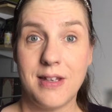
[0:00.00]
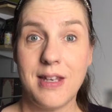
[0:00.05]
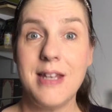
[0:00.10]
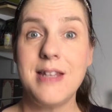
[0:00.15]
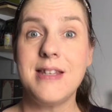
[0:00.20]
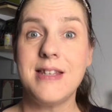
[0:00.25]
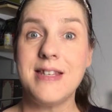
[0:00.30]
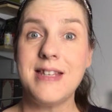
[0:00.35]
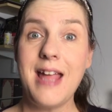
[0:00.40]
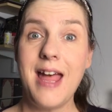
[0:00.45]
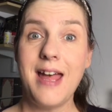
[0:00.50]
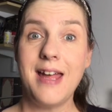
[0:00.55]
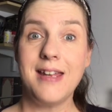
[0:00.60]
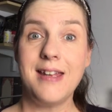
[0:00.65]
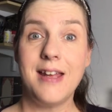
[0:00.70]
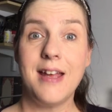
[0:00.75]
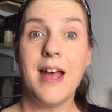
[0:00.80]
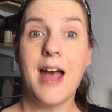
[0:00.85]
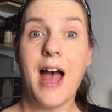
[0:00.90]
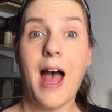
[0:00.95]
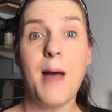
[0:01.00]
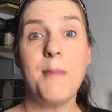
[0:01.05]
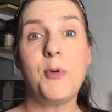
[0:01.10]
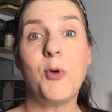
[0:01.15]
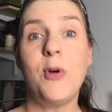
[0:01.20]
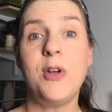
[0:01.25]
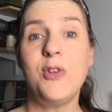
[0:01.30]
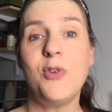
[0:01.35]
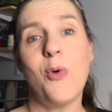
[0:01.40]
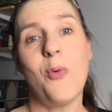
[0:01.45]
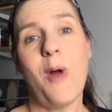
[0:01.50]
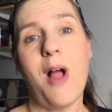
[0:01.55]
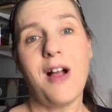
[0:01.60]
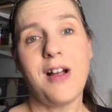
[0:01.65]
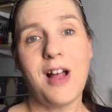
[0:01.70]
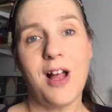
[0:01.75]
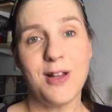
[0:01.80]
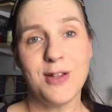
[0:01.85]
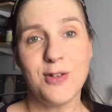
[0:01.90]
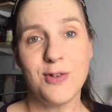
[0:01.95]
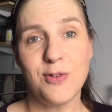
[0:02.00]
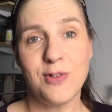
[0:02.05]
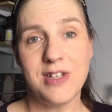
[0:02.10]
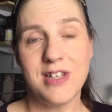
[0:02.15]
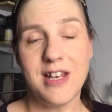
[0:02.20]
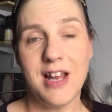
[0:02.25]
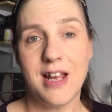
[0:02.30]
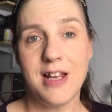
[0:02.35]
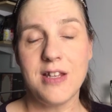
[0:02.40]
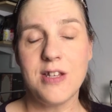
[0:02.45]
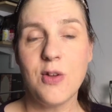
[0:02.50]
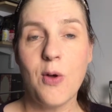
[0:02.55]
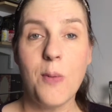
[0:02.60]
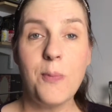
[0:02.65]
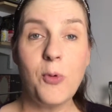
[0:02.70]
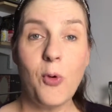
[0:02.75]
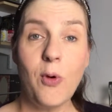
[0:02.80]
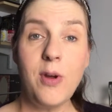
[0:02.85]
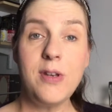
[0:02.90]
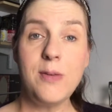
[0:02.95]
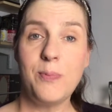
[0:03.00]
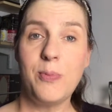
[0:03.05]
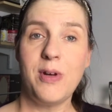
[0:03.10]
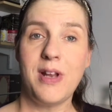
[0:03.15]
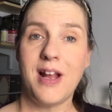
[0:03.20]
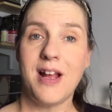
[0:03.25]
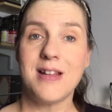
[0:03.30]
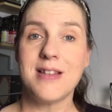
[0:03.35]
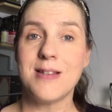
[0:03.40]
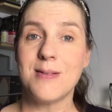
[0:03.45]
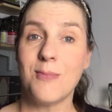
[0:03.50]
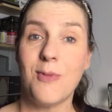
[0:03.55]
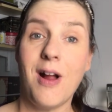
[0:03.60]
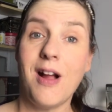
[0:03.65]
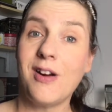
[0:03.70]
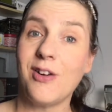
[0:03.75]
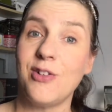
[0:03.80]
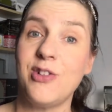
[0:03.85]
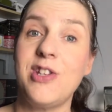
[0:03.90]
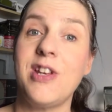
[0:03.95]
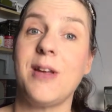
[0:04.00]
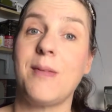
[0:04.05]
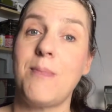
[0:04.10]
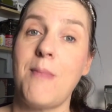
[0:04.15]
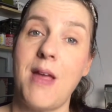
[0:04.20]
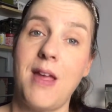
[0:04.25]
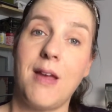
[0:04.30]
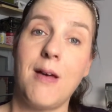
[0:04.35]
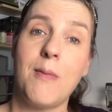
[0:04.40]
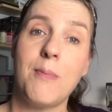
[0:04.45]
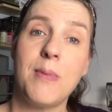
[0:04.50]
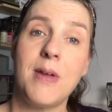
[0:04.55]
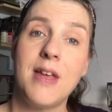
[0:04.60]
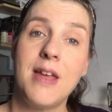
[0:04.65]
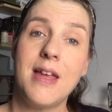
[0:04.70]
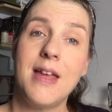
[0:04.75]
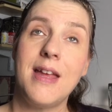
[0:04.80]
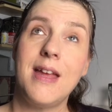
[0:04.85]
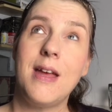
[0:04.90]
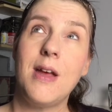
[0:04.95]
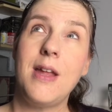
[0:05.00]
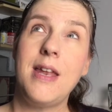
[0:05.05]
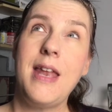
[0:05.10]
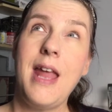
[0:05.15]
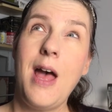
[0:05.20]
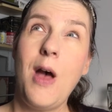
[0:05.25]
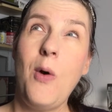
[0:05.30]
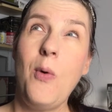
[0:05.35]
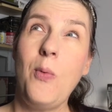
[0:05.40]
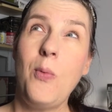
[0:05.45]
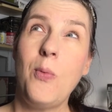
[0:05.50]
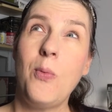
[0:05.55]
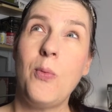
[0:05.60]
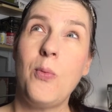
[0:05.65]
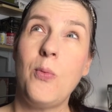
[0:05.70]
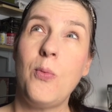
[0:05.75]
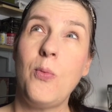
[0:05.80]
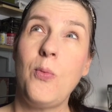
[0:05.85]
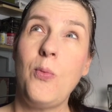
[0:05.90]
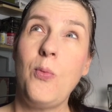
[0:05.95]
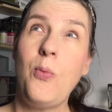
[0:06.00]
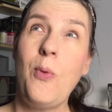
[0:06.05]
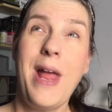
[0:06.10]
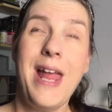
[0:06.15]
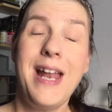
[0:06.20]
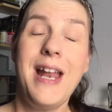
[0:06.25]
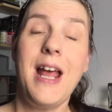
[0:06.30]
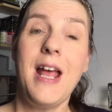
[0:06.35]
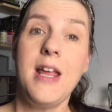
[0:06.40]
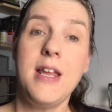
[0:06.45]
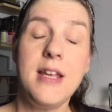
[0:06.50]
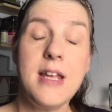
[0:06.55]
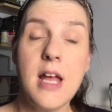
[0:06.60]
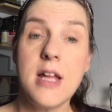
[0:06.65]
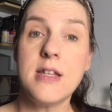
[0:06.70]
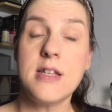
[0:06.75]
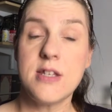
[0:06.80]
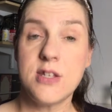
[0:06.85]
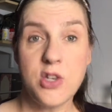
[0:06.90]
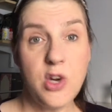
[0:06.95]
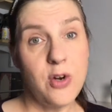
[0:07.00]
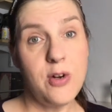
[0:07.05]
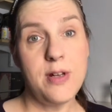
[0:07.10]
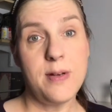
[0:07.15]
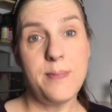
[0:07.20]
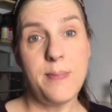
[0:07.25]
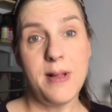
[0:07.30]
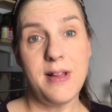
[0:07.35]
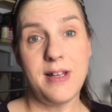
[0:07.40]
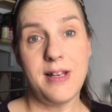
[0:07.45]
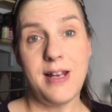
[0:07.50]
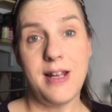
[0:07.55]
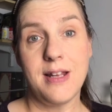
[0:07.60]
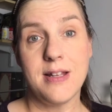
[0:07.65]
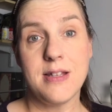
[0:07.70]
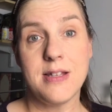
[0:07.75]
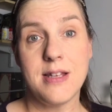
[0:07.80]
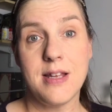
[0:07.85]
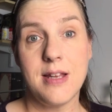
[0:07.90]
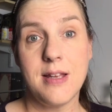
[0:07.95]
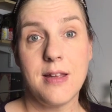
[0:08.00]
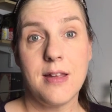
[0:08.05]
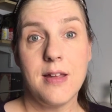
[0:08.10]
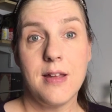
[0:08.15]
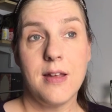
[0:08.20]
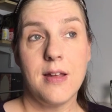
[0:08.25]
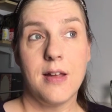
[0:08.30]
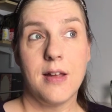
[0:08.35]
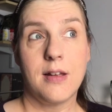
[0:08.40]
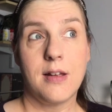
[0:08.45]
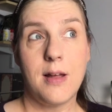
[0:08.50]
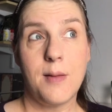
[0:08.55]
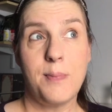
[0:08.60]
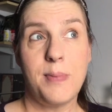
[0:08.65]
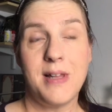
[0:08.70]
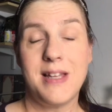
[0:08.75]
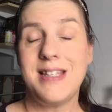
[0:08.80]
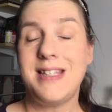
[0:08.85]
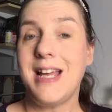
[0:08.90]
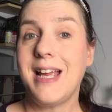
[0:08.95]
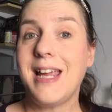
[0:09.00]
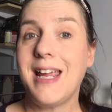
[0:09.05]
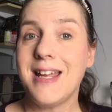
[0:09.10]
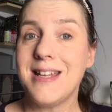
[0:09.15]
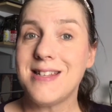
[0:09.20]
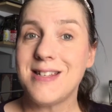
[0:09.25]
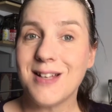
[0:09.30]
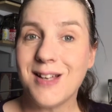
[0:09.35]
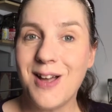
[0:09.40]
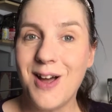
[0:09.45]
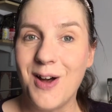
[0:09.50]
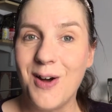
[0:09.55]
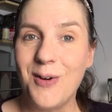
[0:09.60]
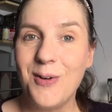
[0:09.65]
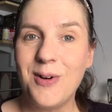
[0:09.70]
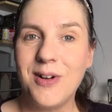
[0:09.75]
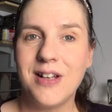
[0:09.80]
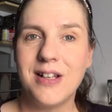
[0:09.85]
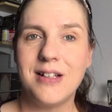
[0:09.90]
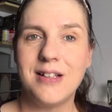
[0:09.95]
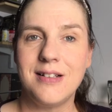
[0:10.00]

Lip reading: Instead, I'm going to a rock concert tonight, so I'm going to put on some rocker chick makeup. Now, when I got started belly dancing a couple of decades ago,